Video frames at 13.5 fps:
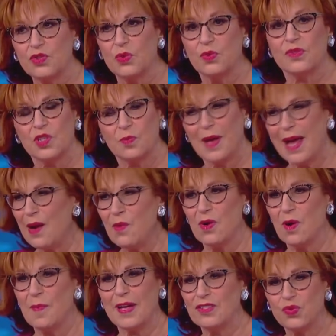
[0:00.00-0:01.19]
truth to
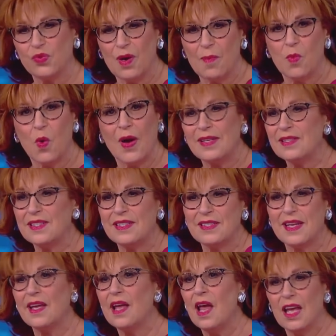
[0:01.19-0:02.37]
power about Trump. Why does he
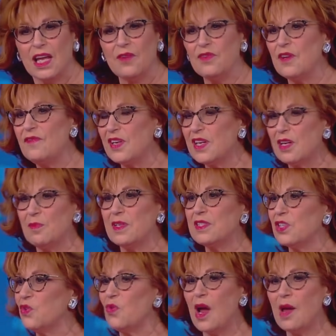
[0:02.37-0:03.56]
say, even if he
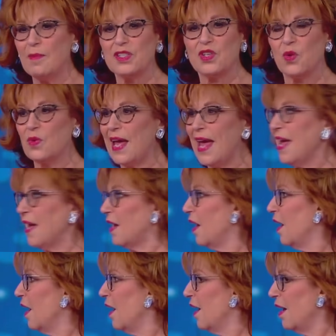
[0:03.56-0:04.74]
commits a crime, it's I okay? think there's
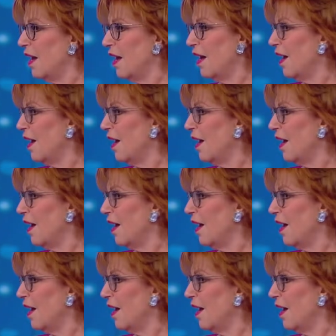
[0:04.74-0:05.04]
more that's